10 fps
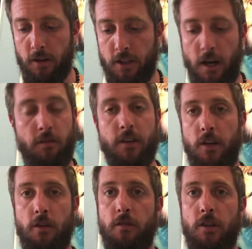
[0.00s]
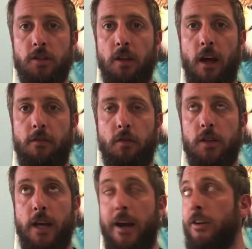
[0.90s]
yourself with the universal life
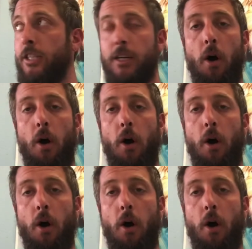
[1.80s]
force energy.